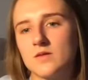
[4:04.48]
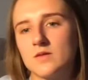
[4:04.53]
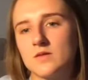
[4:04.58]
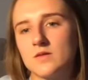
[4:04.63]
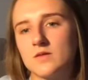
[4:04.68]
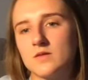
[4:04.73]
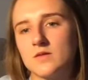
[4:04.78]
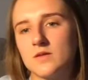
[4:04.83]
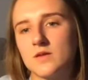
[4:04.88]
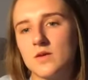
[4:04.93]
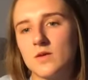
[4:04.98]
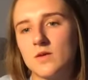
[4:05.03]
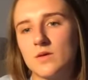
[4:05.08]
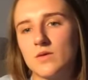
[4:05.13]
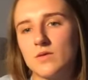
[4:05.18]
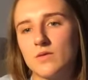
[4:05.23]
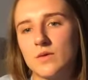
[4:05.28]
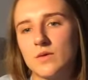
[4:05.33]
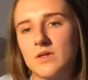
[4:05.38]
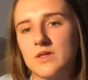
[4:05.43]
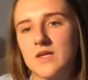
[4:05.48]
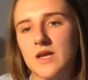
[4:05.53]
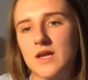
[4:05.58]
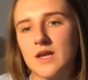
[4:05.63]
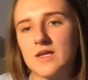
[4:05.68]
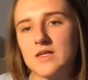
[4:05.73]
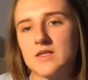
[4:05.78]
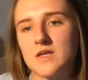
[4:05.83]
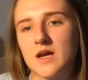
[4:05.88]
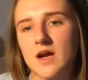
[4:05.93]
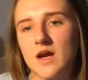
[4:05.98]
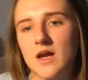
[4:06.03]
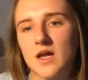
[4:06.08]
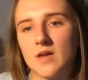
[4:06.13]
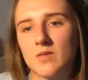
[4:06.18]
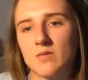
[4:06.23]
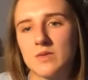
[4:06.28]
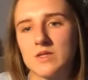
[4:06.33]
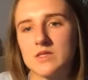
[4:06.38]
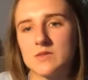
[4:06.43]
So if we take
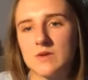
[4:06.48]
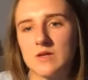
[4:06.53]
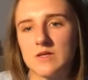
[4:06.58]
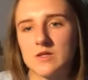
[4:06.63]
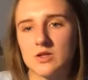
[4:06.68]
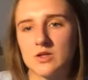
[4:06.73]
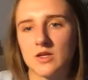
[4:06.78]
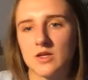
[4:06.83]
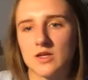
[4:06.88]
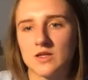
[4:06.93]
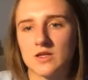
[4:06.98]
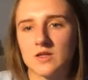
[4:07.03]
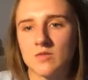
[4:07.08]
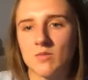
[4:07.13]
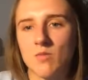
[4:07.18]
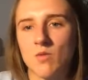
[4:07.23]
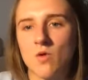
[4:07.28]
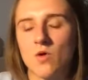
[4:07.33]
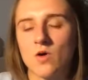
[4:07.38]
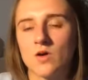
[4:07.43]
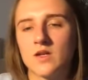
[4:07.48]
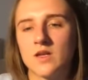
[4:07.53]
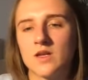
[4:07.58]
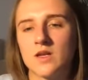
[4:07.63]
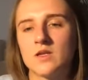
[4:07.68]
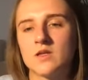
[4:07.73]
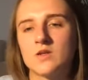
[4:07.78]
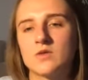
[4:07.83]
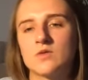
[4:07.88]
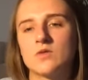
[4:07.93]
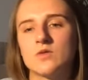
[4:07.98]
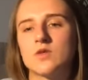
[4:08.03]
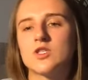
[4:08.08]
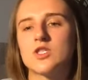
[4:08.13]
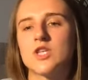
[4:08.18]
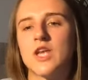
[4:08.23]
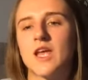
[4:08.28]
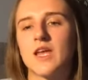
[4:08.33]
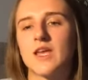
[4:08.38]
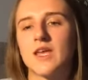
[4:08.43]
time, especially in the morning, to
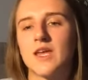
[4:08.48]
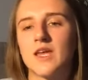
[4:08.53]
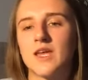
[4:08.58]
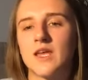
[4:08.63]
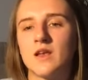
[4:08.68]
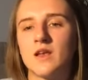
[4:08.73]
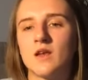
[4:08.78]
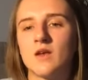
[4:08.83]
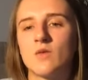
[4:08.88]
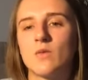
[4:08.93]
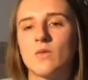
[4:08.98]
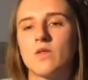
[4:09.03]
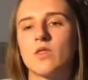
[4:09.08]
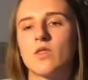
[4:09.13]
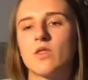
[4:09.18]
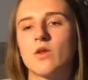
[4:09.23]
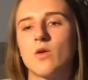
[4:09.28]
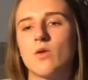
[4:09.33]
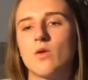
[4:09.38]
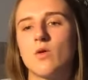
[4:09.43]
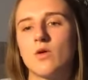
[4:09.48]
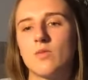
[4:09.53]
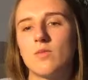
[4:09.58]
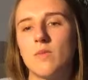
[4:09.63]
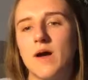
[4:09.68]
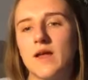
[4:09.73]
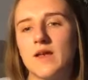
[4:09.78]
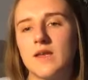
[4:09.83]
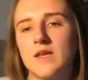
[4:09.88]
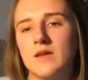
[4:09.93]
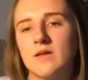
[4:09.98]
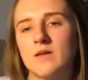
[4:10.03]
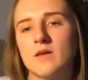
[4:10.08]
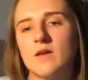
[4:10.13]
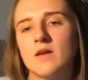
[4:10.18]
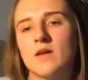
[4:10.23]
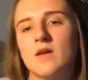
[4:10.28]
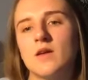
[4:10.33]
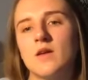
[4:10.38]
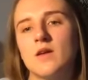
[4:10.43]
check in with the whole body,
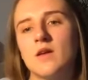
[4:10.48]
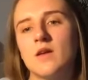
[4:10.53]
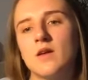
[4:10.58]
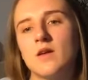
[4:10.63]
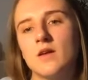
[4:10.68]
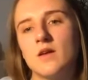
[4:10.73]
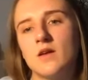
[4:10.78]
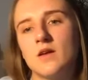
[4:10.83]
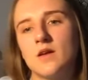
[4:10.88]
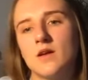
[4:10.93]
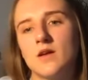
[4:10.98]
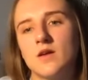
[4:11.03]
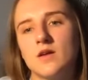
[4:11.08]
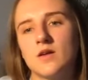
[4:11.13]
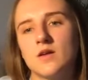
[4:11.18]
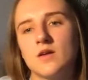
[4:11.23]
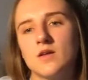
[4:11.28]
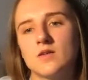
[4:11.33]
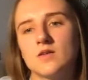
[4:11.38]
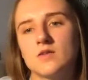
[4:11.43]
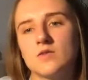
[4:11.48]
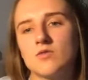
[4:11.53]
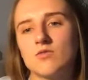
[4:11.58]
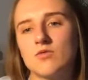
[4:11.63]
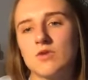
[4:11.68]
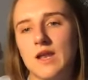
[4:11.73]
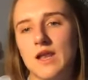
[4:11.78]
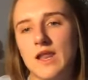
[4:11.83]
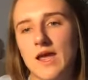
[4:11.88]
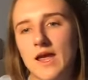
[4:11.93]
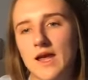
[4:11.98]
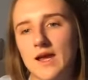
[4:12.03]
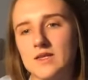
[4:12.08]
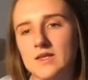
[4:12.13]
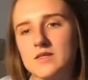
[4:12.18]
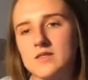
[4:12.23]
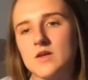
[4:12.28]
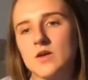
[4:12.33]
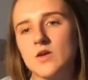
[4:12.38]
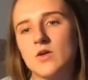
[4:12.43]
to
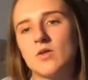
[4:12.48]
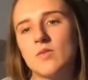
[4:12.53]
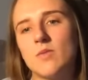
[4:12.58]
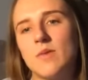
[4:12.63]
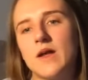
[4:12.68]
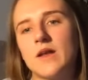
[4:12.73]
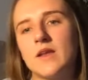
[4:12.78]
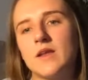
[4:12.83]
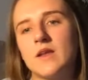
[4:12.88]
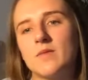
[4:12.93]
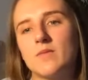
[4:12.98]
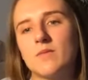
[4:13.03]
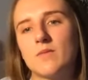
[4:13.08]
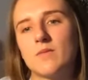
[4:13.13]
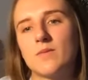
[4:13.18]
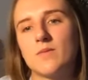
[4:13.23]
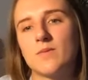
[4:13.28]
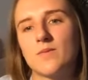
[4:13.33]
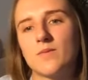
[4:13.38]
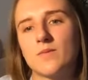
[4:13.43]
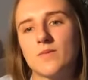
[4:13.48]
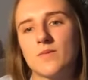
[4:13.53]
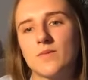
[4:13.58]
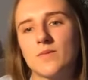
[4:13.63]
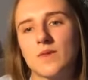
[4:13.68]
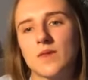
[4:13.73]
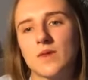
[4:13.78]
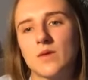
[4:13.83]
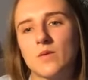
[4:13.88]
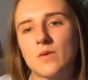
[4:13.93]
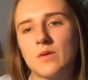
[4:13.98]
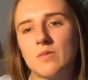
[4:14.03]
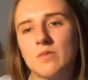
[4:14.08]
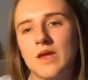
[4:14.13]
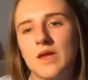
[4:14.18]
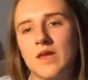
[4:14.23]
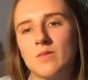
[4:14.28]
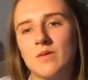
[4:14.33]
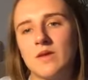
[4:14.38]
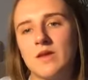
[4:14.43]
relax the whole body, we
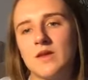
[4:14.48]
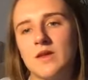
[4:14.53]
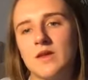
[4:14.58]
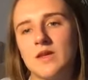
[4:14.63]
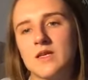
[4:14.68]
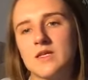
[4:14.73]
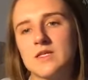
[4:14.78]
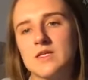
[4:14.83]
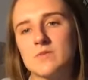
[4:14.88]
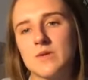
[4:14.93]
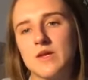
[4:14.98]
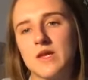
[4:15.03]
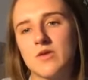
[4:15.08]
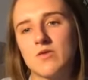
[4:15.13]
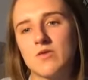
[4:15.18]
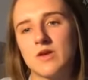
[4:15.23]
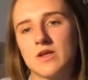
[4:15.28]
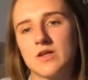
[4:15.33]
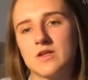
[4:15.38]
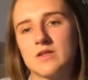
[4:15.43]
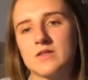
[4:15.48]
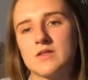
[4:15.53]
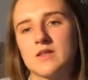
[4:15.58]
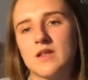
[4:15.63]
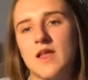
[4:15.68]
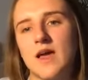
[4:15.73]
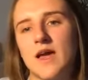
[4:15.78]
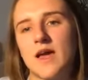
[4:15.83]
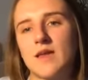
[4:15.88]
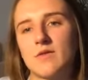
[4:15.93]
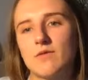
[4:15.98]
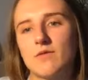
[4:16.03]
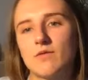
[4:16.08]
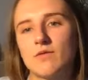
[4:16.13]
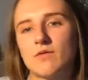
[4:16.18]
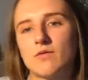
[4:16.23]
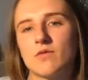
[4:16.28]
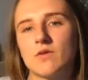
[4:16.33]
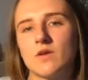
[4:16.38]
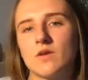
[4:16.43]
maybe experience life
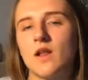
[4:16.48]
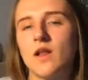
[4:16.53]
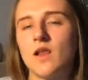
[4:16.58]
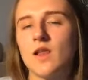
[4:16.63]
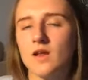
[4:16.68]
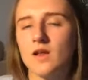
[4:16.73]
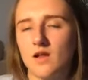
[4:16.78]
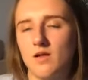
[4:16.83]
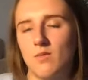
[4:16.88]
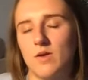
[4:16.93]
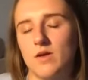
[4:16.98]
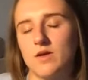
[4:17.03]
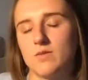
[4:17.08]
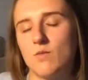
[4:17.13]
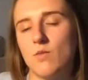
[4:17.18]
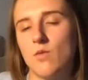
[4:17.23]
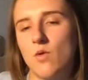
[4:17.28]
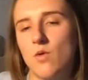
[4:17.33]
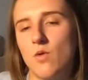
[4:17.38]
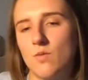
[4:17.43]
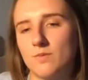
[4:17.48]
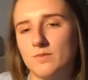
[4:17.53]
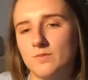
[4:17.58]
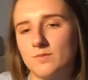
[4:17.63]
a little bit more.